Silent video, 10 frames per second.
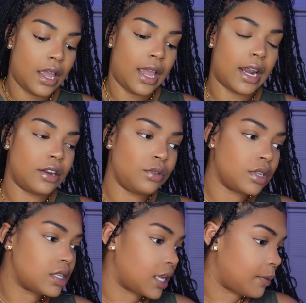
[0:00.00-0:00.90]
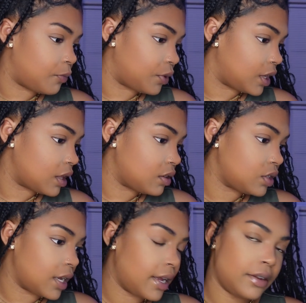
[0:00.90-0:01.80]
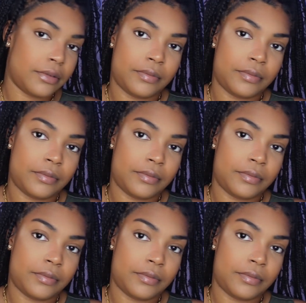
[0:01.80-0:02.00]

And I do the same for the other side.